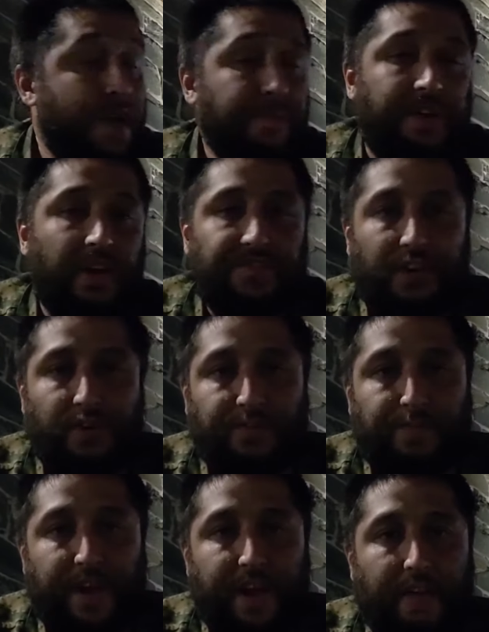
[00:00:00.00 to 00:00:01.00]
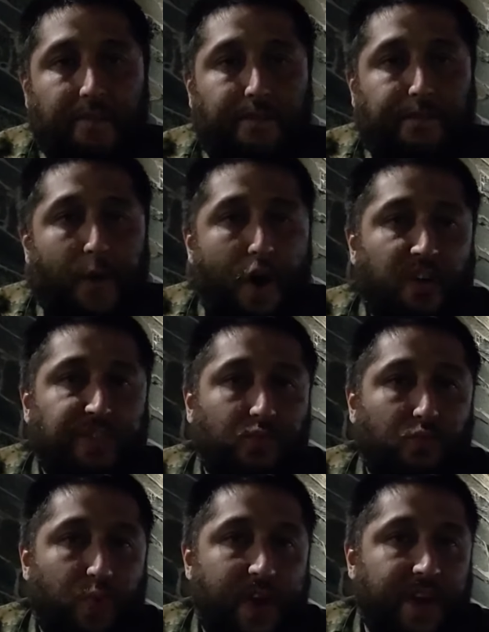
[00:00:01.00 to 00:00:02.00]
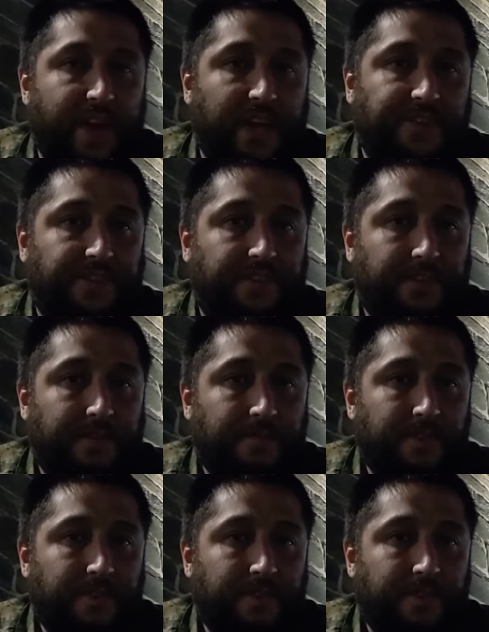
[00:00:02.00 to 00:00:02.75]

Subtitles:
because he was being false witnessed